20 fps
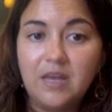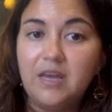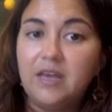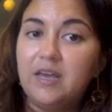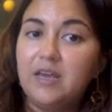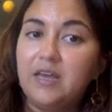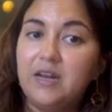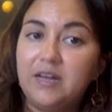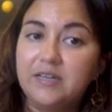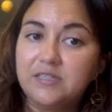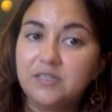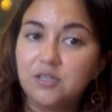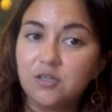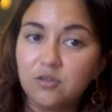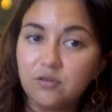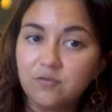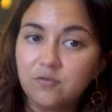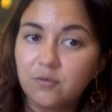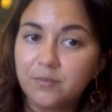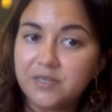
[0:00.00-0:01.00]
It has a
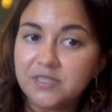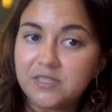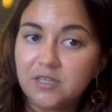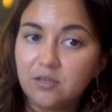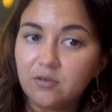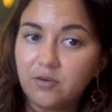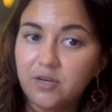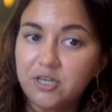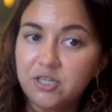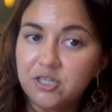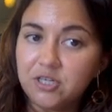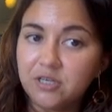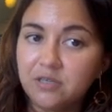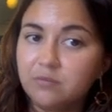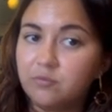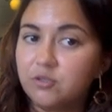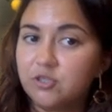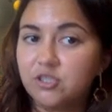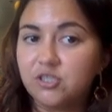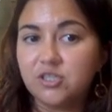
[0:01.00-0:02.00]
uniform acceleration,
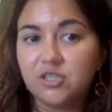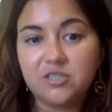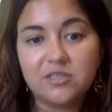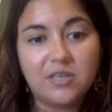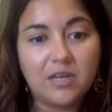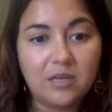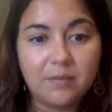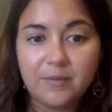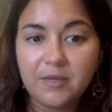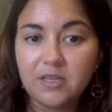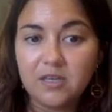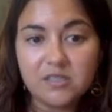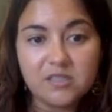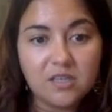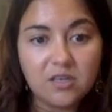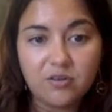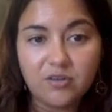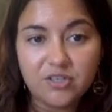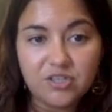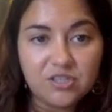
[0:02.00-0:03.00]
which is just telling me the
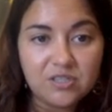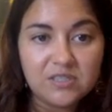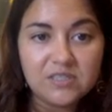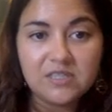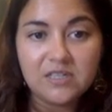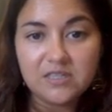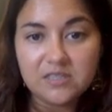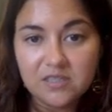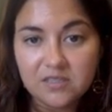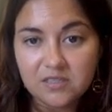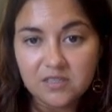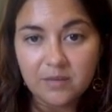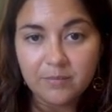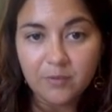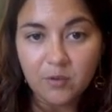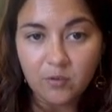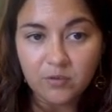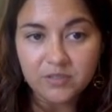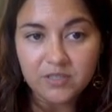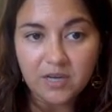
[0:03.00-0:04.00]
acceleration stays the same
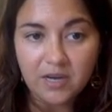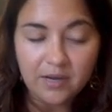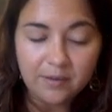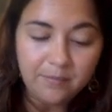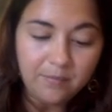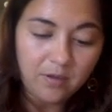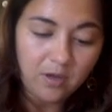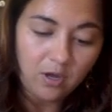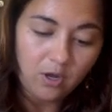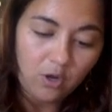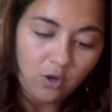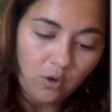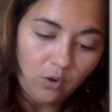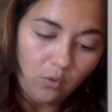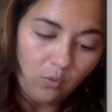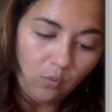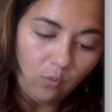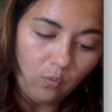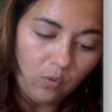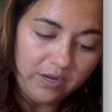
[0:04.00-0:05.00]
the whole time.
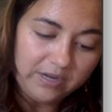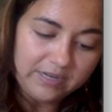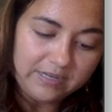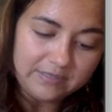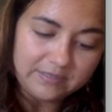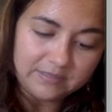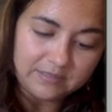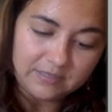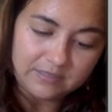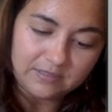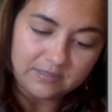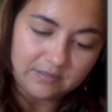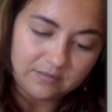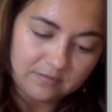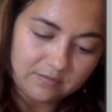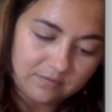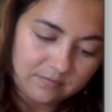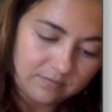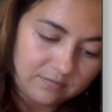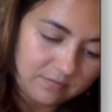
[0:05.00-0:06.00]
What is it?
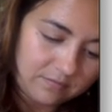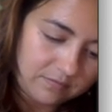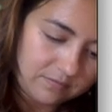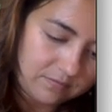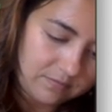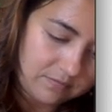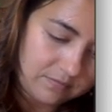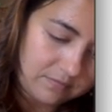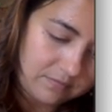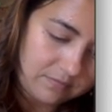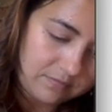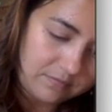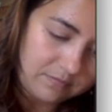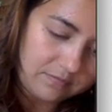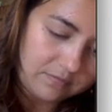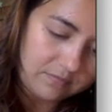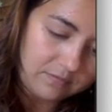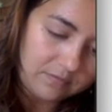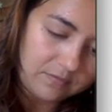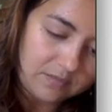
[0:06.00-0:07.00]

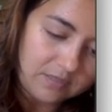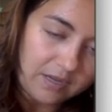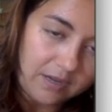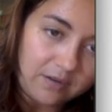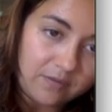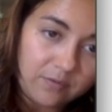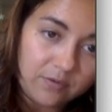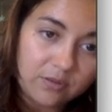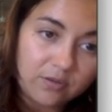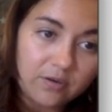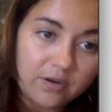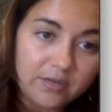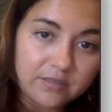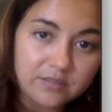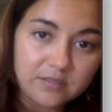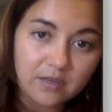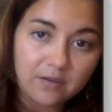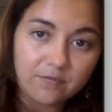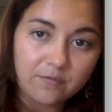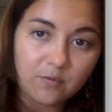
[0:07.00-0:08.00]
That's kind of what they're
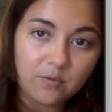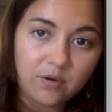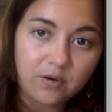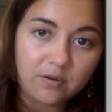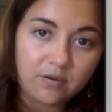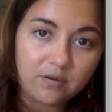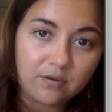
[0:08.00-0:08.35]
asking for.